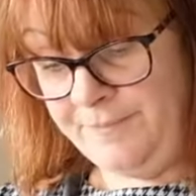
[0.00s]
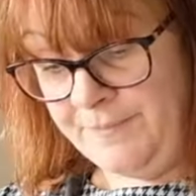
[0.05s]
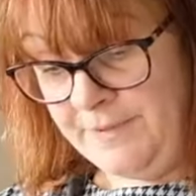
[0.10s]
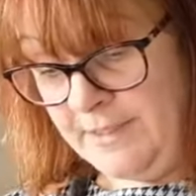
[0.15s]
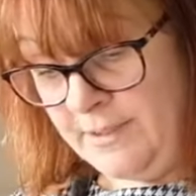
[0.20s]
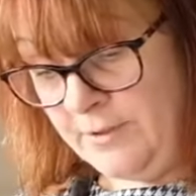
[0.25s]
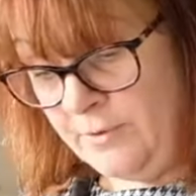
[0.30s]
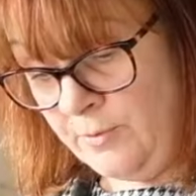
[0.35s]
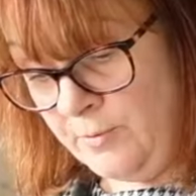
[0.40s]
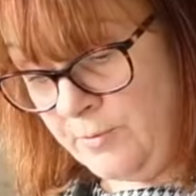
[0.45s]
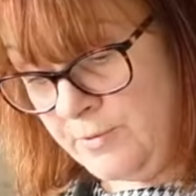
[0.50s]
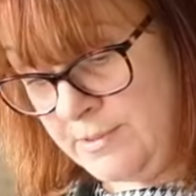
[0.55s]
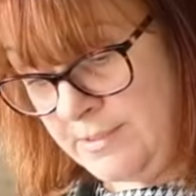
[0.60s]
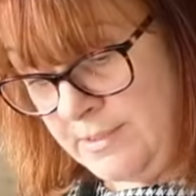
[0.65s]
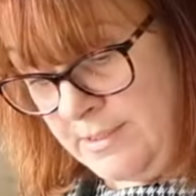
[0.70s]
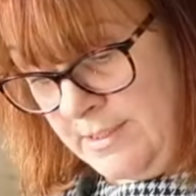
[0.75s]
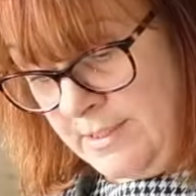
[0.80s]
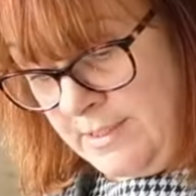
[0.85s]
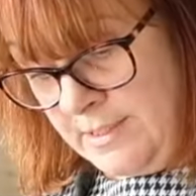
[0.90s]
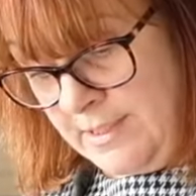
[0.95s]
of
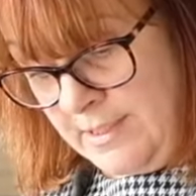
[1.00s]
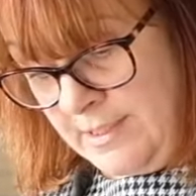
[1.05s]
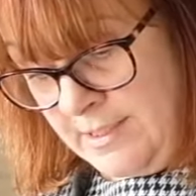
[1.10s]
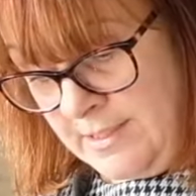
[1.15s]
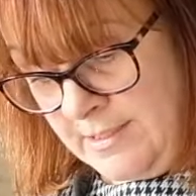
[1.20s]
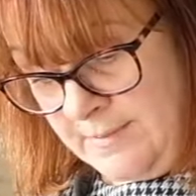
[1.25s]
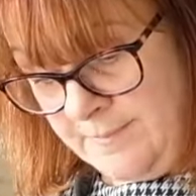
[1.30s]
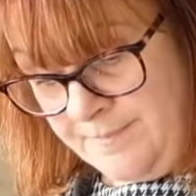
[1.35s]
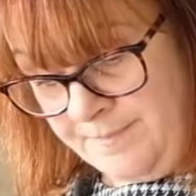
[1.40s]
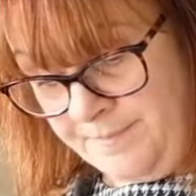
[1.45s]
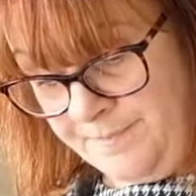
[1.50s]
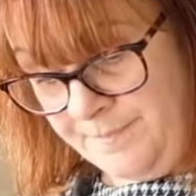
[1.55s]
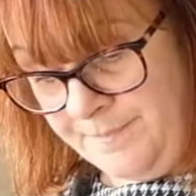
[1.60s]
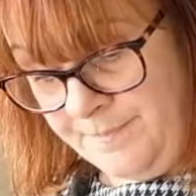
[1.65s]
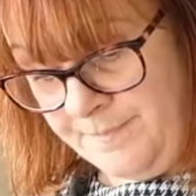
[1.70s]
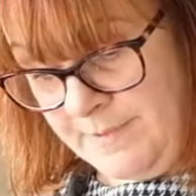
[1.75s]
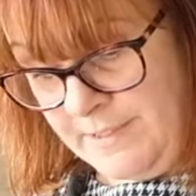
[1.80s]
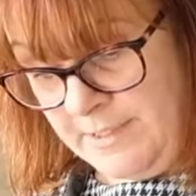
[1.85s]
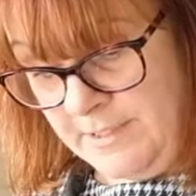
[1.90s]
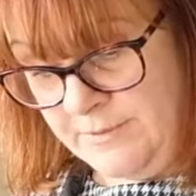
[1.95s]
course.
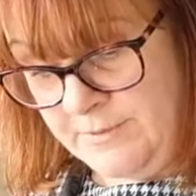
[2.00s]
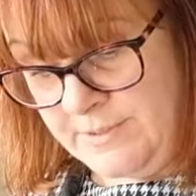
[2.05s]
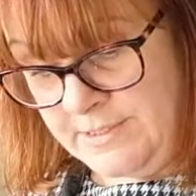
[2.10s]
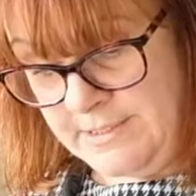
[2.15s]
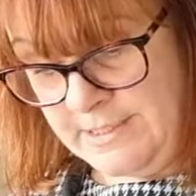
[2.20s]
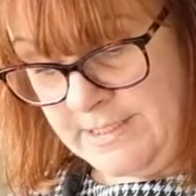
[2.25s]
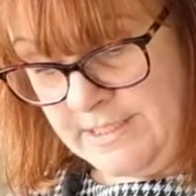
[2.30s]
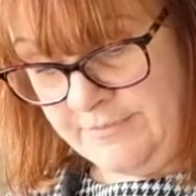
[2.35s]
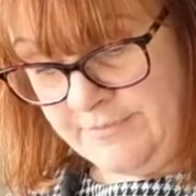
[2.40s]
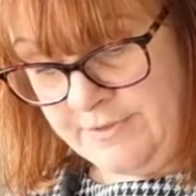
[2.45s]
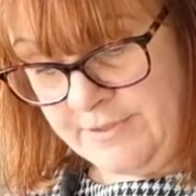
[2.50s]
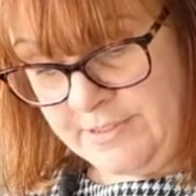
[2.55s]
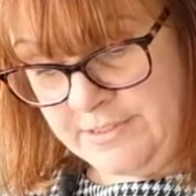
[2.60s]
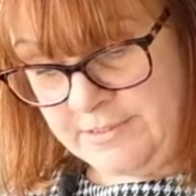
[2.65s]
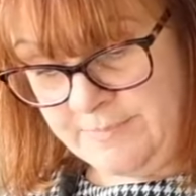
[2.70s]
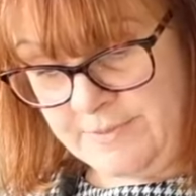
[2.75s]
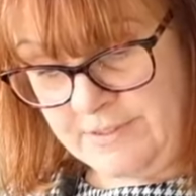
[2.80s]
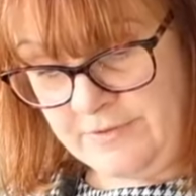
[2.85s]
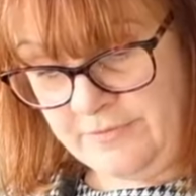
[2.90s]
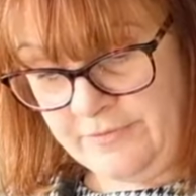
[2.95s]
Who doesn't love a
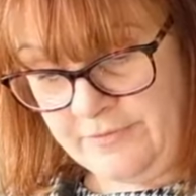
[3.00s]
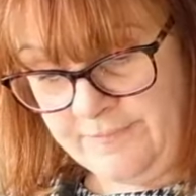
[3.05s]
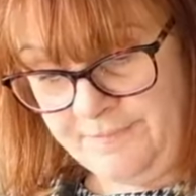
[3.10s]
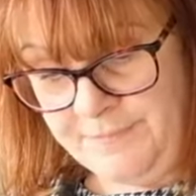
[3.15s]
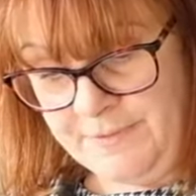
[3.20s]
nice bit of